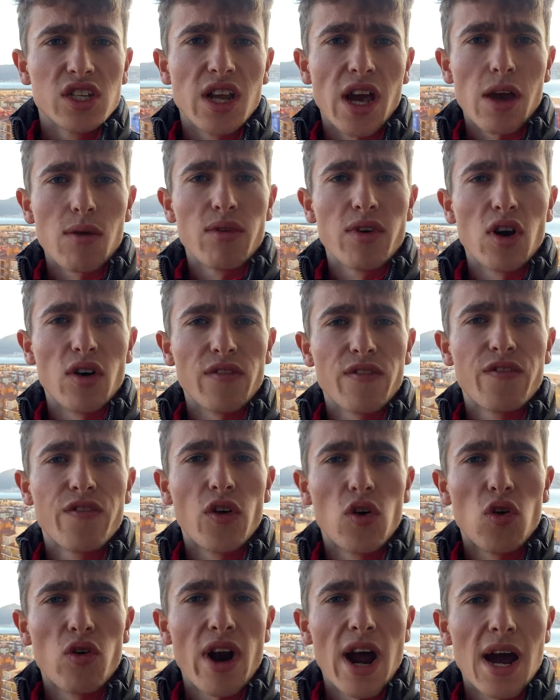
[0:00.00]
today, we've got
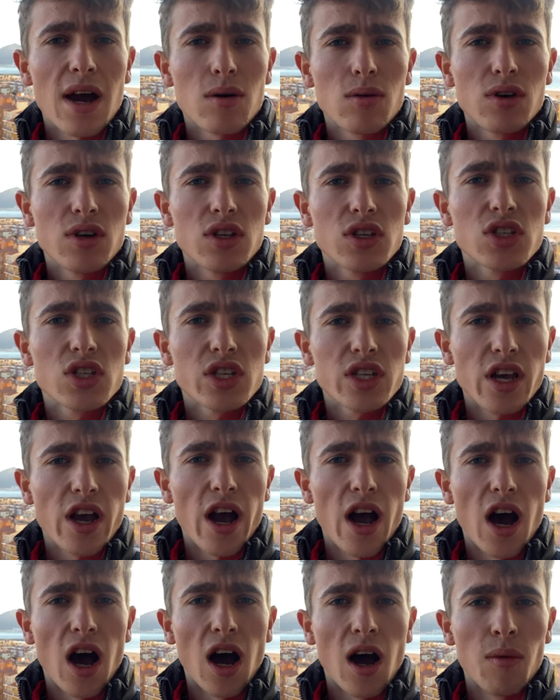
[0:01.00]
4 hours
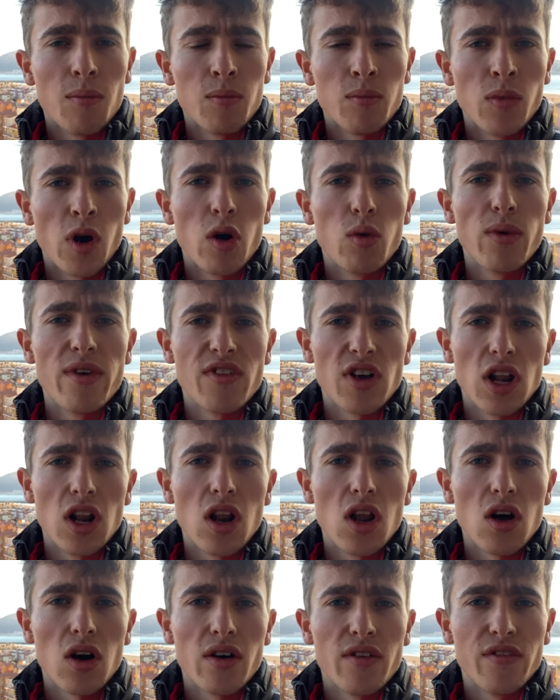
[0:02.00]
with a
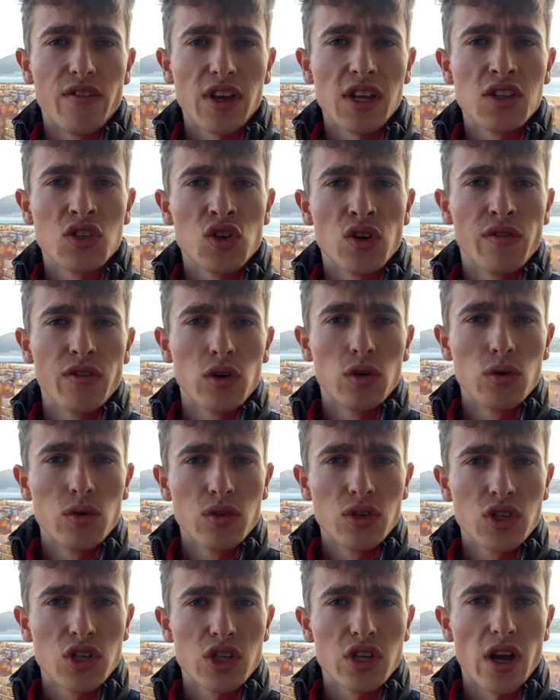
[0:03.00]
lot of
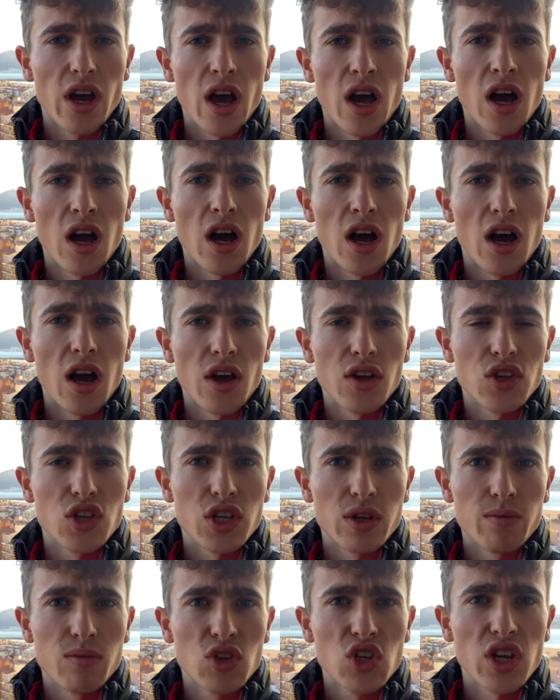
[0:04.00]
intervals,
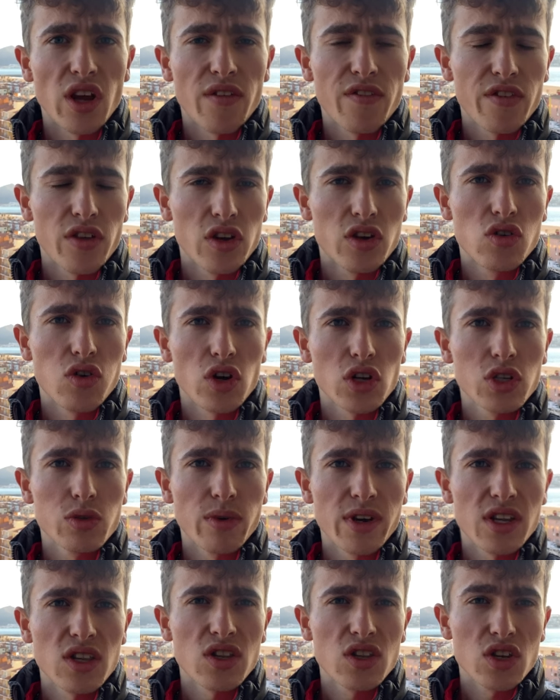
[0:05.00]
some stuff for the
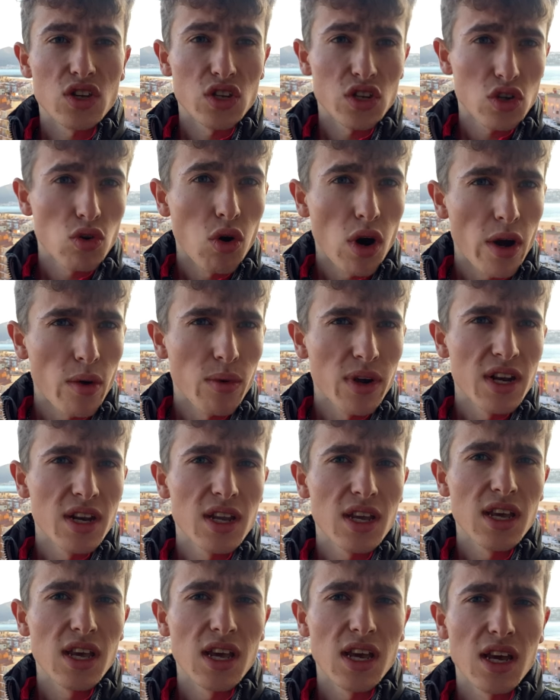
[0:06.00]
crosswinds because it's quite
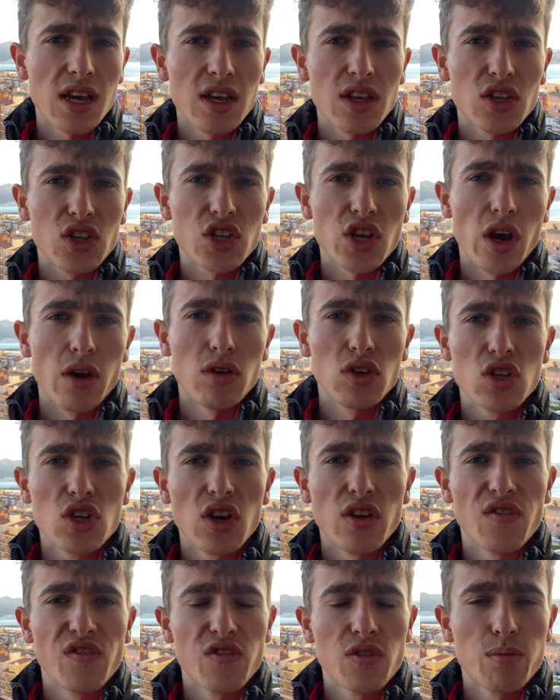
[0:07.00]
windy here, so it's
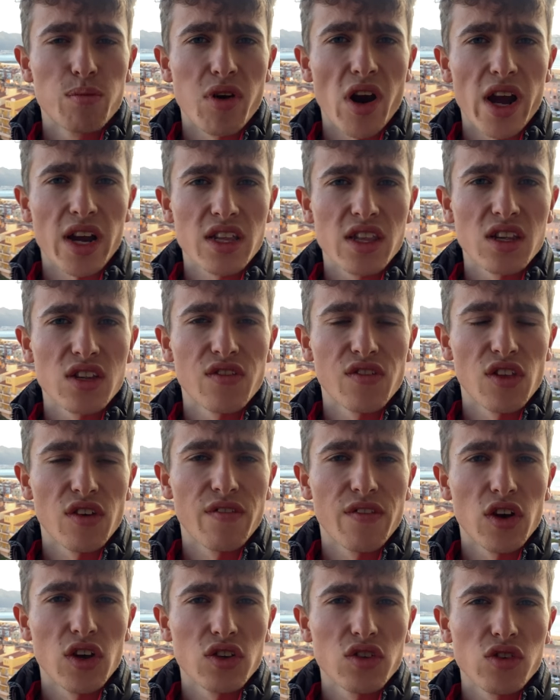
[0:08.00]
good practice for the
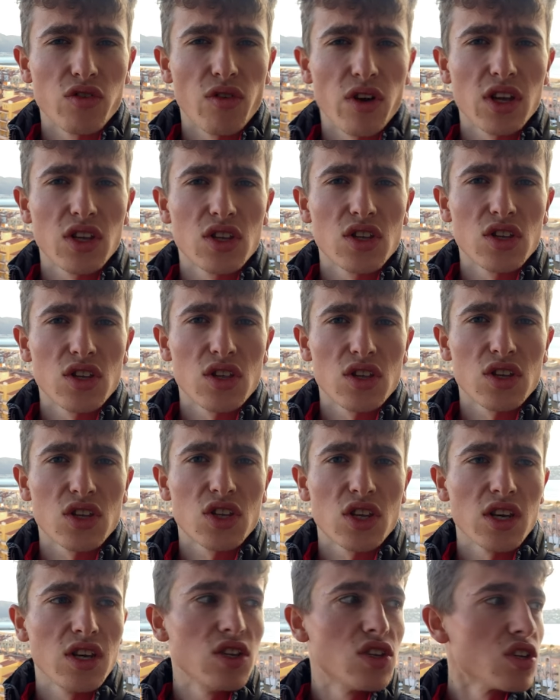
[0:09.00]
first few races of the
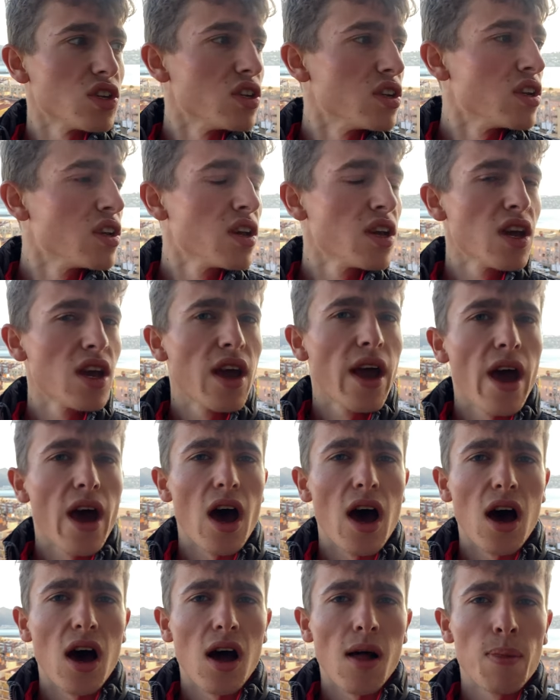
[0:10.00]
season.
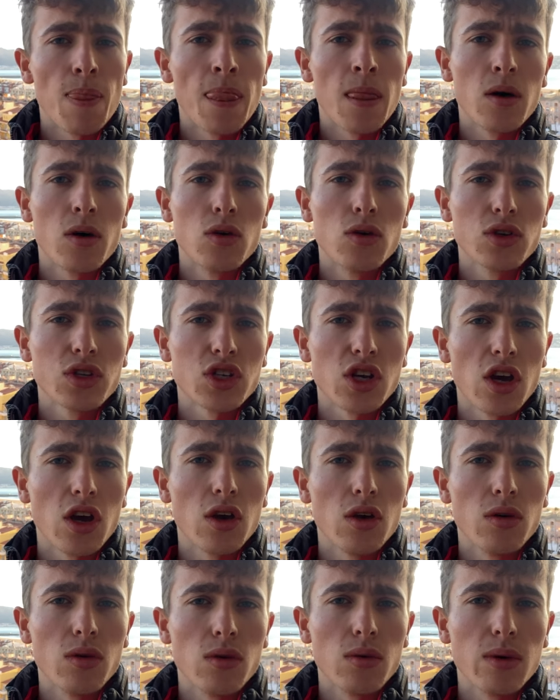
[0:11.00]
Also,
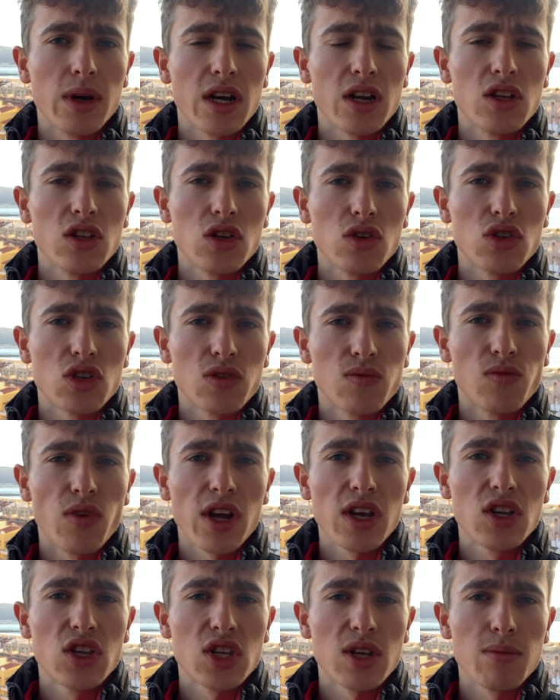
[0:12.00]
we're going to do some
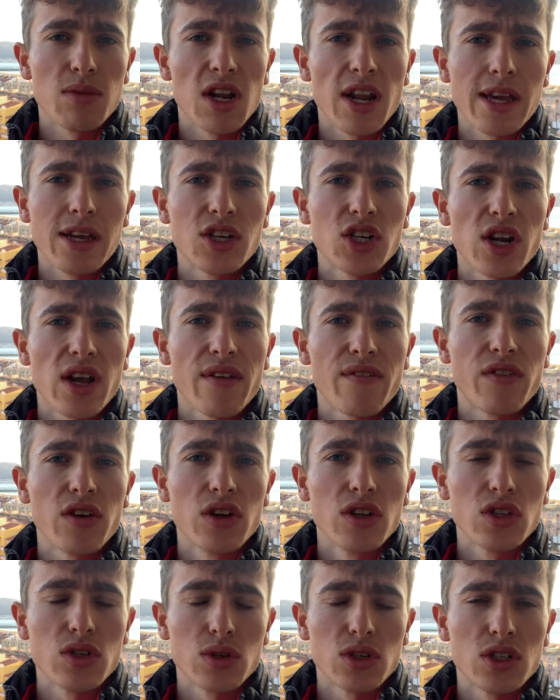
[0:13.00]
race simulation
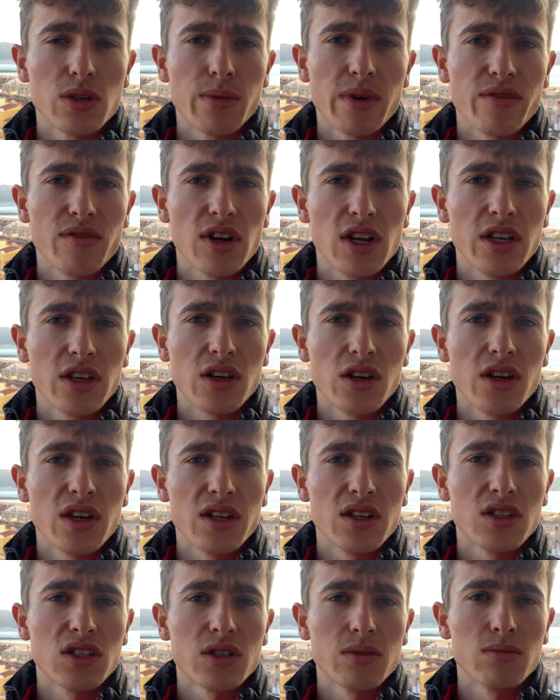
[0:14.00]
efforts, which will be really good,
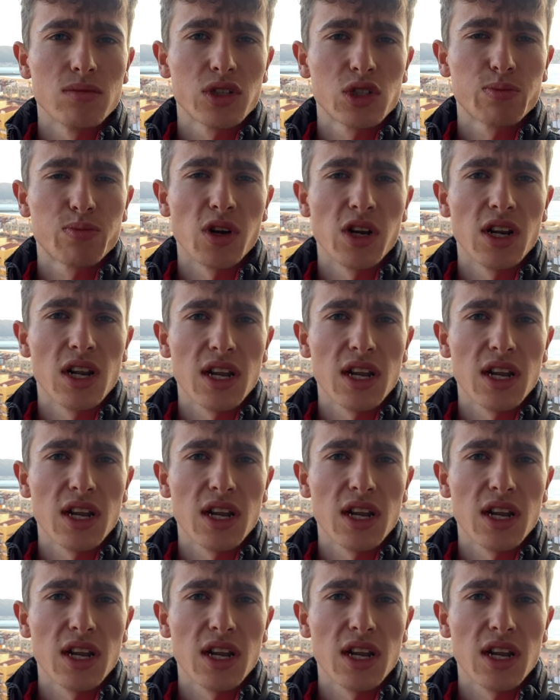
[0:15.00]
and some sprint